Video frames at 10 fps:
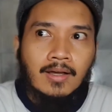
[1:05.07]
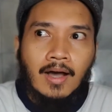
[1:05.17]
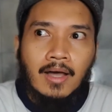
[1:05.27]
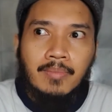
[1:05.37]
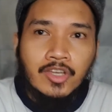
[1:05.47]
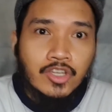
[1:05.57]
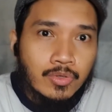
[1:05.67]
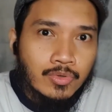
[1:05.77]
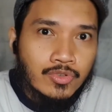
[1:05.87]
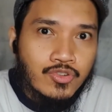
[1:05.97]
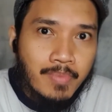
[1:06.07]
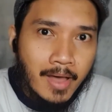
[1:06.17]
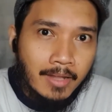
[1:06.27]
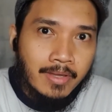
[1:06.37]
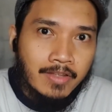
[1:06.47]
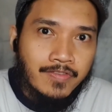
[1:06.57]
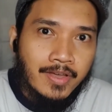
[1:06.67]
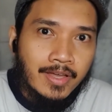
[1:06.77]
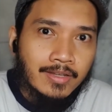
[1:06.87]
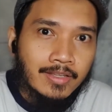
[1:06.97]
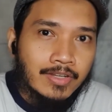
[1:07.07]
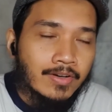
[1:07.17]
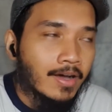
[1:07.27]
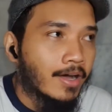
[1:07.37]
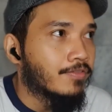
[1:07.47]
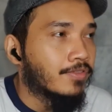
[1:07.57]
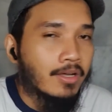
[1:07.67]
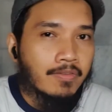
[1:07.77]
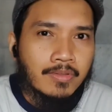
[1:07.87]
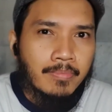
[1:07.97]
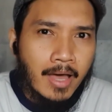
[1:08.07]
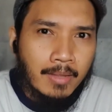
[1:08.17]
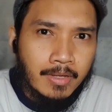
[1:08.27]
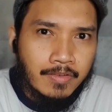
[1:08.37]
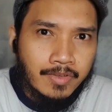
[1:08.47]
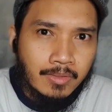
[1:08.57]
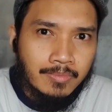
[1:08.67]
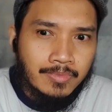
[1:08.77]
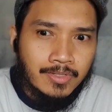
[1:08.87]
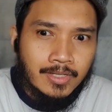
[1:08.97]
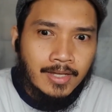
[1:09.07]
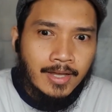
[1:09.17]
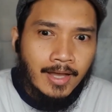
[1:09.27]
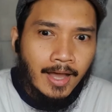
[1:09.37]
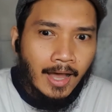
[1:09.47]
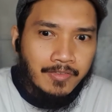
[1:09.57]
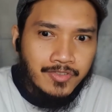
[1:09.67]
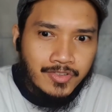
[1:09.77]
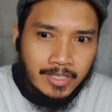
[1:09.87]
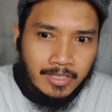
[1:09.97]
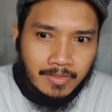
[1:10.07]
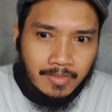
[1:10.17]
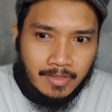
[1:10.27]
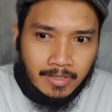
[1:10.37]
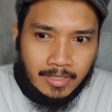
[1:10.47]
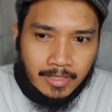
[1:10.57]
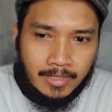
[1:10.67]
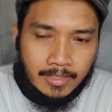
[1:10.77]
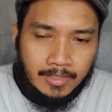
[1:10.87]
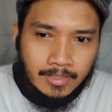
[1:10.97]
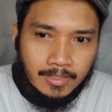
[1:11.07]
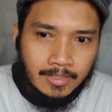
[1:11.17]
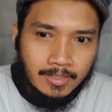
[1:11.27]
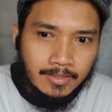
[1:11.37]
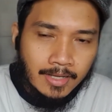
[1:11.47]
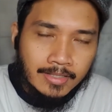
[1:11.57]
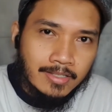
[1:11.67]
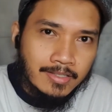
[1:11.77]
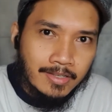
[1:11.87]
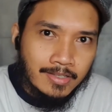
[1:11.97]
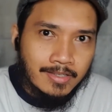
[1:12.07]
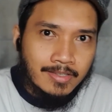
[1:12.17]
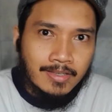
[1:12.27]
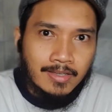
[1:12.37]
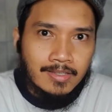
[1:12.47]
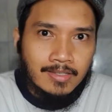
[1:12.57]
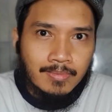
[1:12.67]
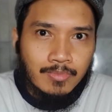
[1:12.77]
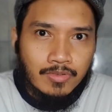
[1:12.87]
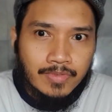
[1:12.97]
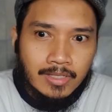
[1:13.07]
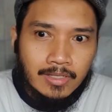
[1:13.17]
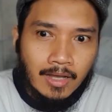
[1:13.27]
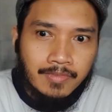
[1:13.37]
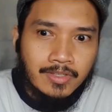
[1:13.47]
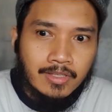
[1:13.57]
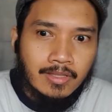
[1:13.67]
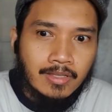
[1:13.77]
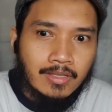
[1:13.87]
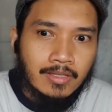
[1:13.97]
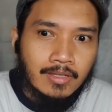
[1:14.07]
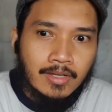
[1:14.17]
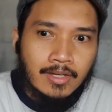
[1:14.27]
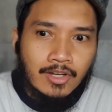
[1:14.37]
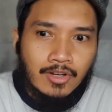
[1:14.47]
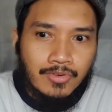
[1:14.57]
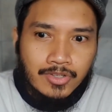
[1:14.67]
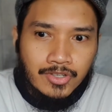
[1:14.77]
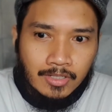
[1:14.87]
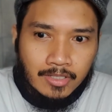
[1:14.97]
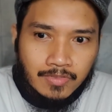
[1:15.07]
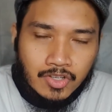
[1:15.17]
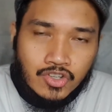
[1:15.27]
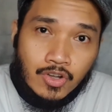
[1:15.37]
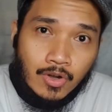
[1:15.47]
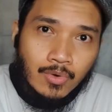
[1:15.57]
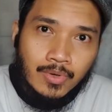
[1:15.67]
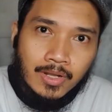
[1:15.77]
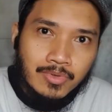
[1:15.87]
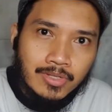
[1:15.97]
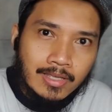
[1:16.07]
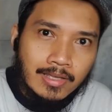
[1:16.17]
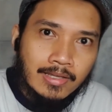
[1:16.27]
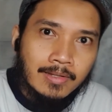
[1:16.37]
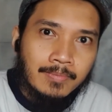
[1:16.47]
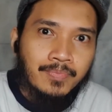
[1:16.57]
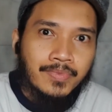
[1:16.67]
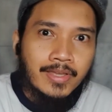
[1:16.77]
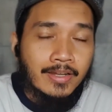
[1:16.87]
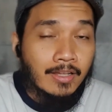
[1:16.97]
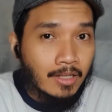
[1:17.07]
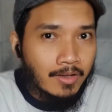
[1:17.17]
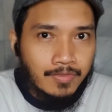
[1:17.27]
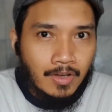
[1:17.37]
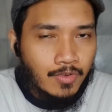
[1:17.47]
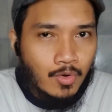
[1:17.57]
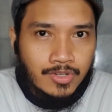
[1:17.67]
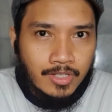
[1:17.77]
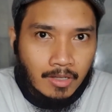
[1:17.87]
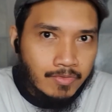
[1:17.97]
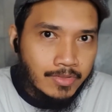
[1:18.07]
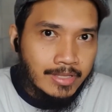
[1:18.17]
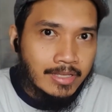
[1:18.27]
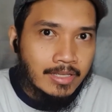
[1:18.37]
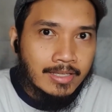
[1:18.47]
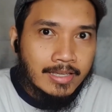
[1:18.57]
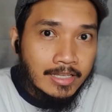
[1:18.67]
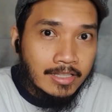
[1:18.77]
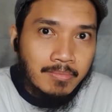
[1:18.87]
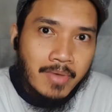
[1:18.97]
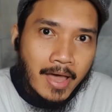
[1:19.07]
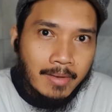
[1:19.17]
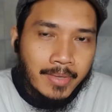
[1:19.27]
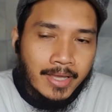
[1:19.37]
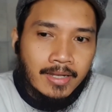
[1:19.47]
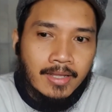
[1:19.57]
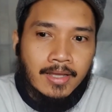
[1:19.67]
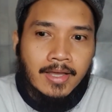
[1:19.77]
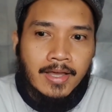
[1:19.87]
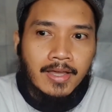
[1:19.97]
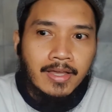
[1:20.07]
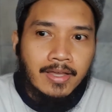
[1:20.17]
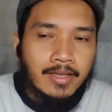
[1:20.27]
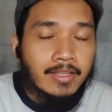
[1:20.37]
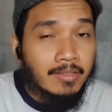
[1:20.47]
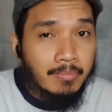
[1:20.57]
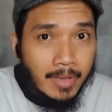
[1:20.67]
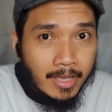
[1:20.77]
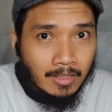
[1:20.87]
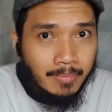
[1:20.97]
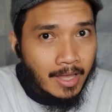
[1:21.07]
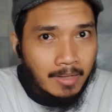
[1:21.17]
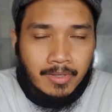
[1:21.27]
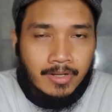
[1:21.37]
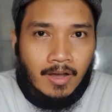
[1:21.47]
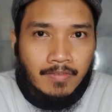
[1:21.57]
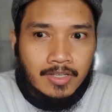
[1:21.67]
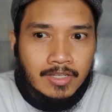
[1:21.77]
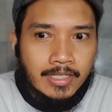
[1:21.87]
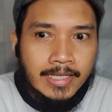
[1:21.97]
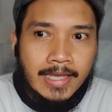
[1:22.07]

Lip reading: I'm a huge Batman fan. You know, I've loved the Batman films. I've seen the 1966 movie. I've seen the original TV show when I was a kid. And I loved the Keaton Batman and the Bale Batman, obviously.